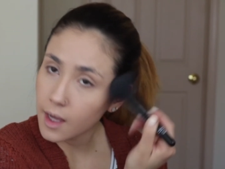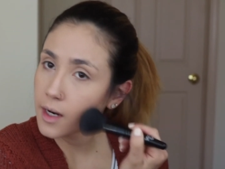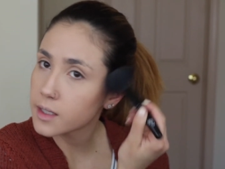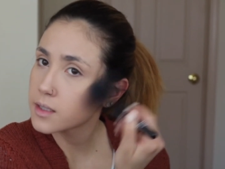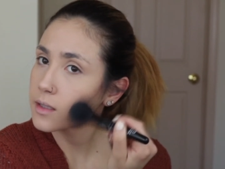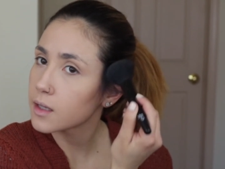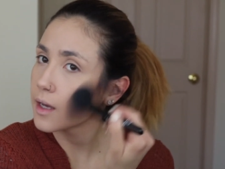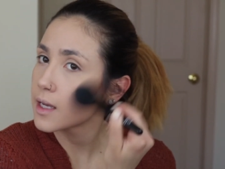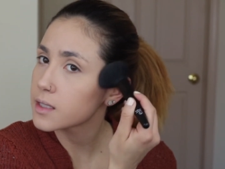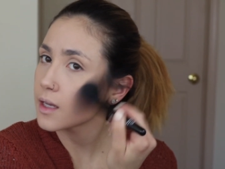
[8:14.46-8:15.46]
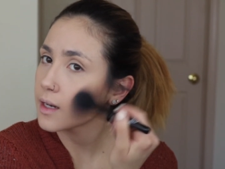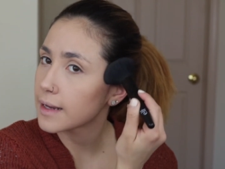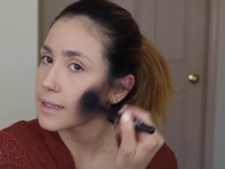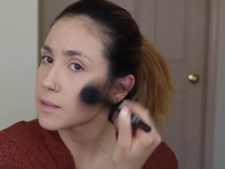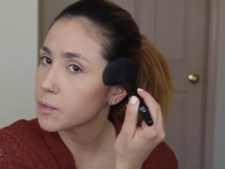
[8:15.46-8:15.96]
And it's it has like
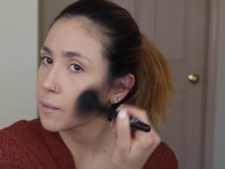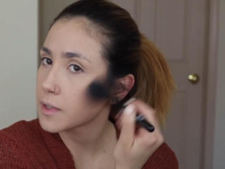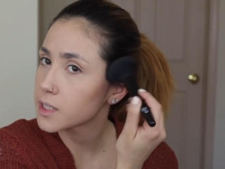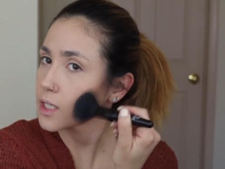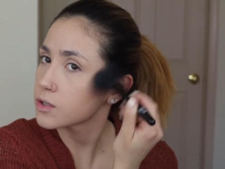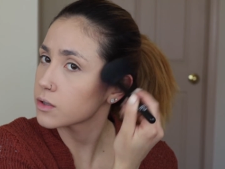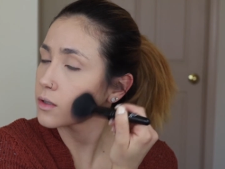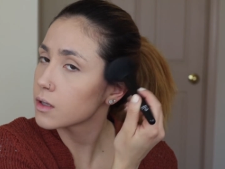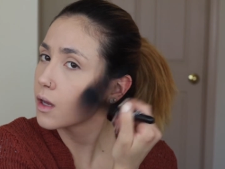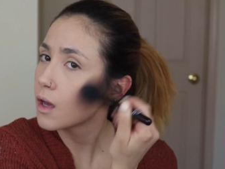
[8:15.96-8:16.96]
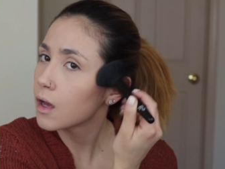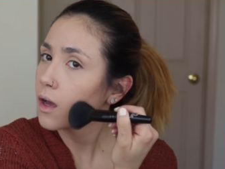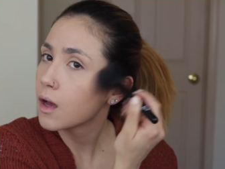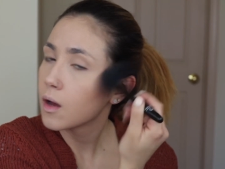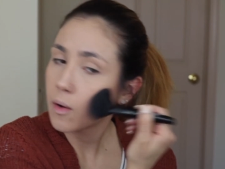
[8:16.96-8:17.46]
nice pigmentation,
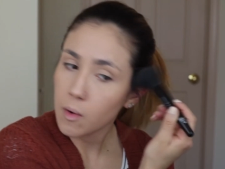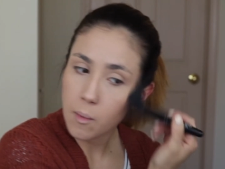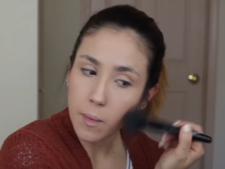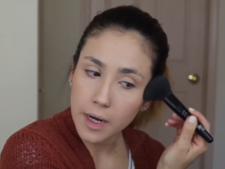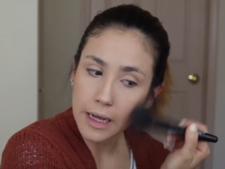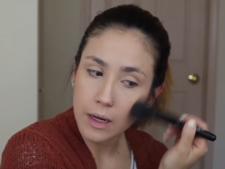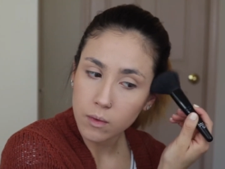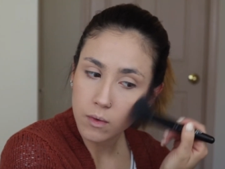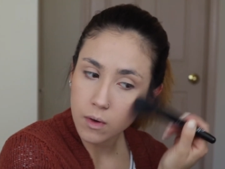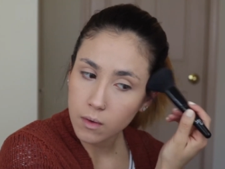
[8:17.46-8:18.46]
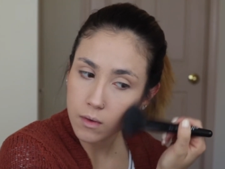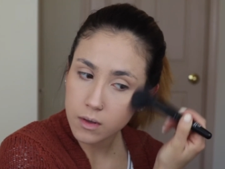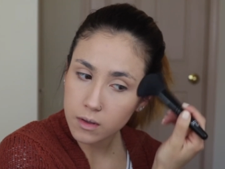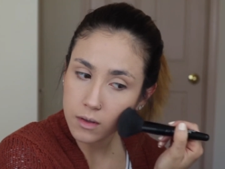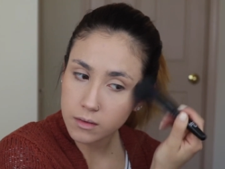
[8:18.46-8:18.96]
but I don't
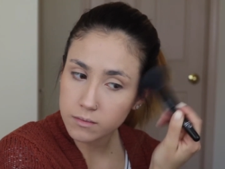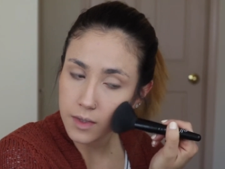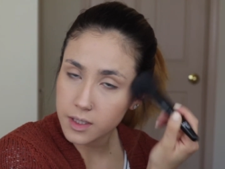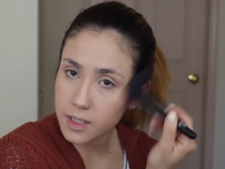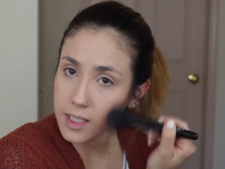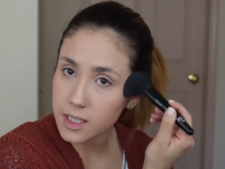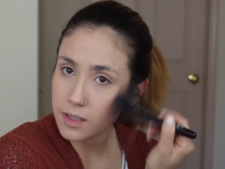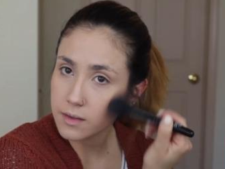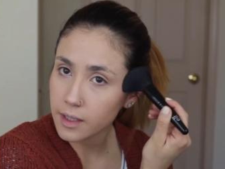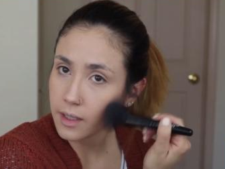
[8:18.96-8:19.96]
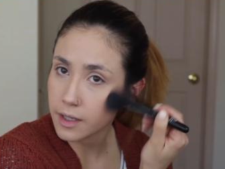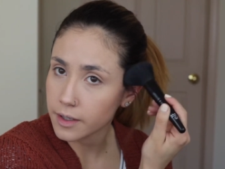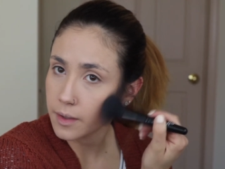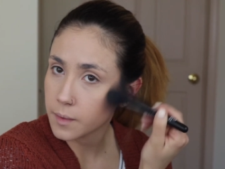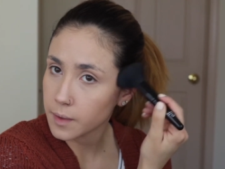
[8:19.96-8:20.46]
know, it's easy to get
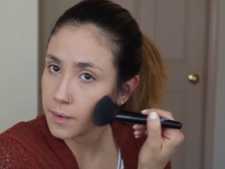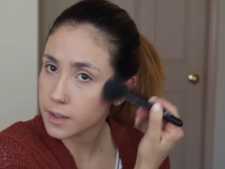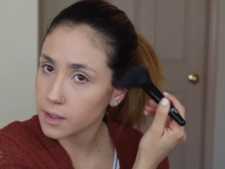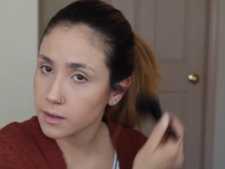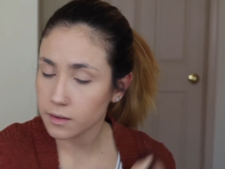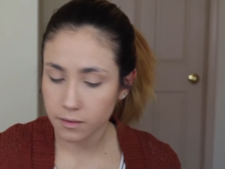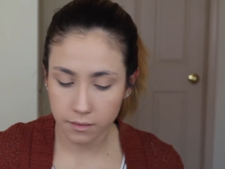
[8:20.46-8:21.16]
carried away with it.